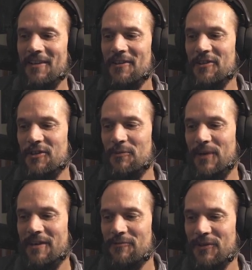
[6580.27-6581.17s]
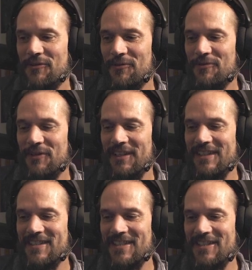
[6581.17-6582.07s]
You may rethink
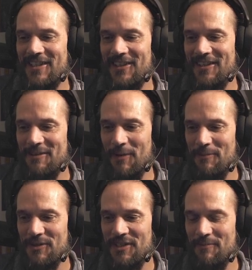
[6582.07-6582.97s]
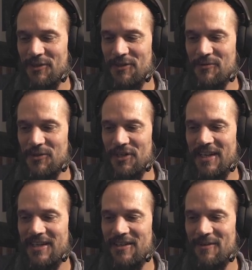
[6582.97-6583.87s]
this design. It might be simpler to use an
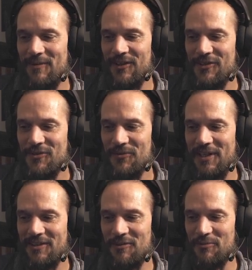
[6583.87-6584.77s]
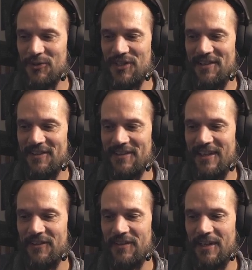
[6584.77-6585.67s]
enum or string to present the
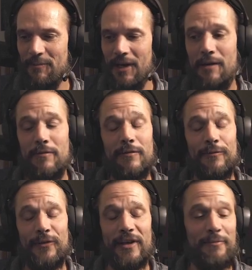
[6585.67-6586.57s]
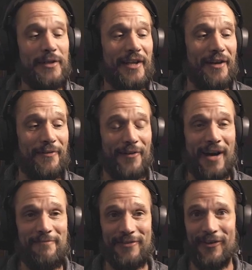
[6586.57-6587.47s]
tile type. Oh,
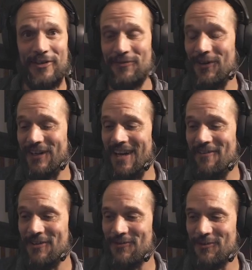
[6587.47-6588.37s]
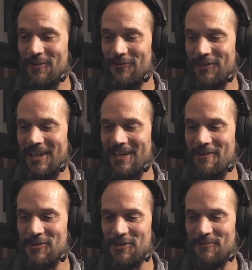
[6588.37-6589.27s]
I was thinking I
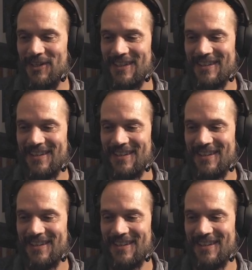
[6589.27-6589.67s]
was smart,